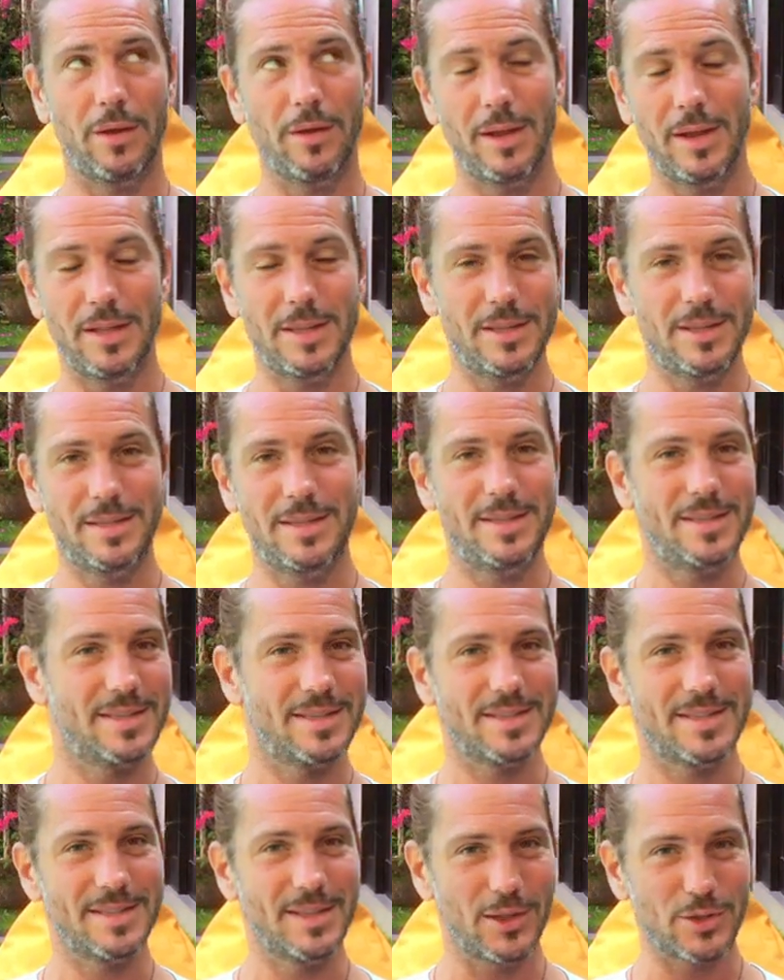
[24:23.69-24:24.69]

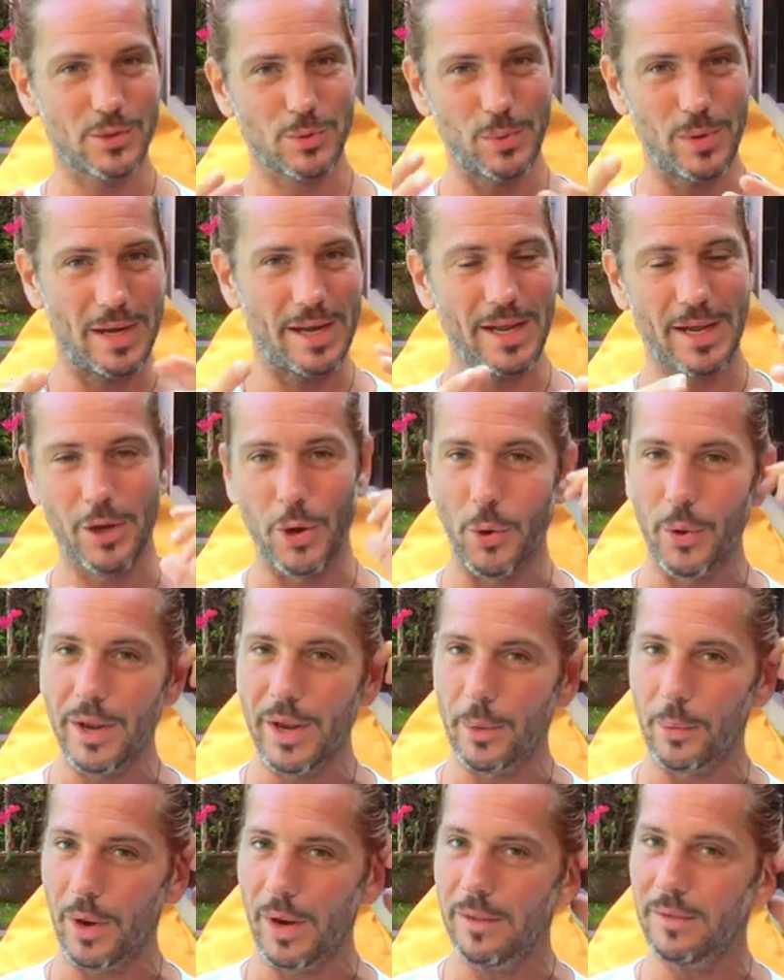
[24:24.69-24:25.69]
it's not really
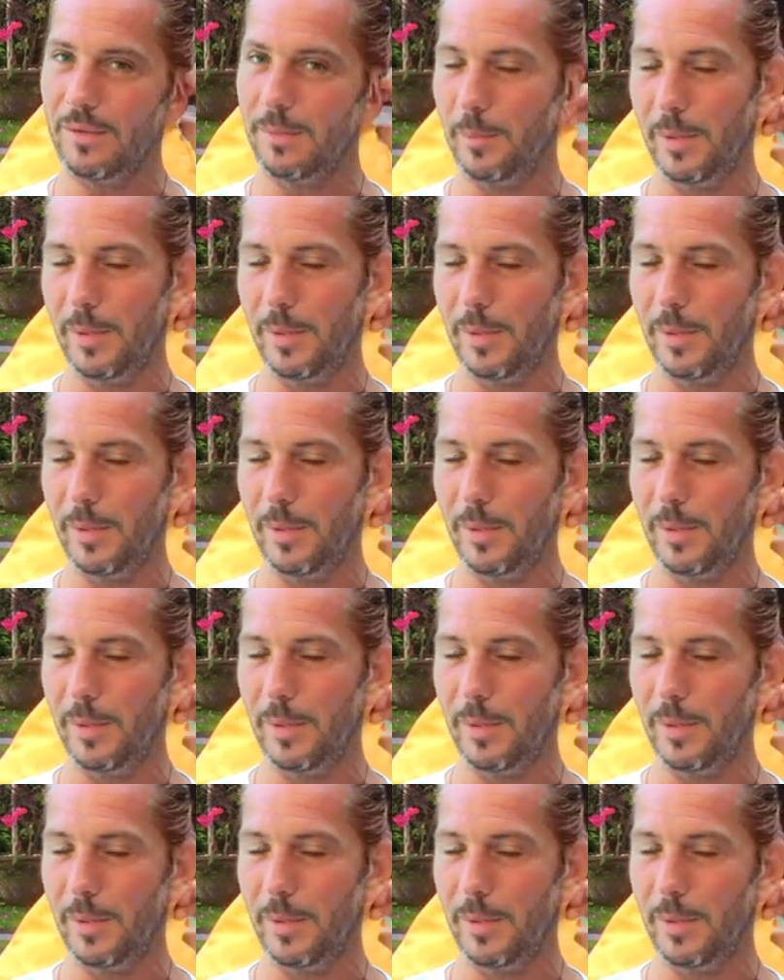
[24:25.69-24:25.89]
coherent,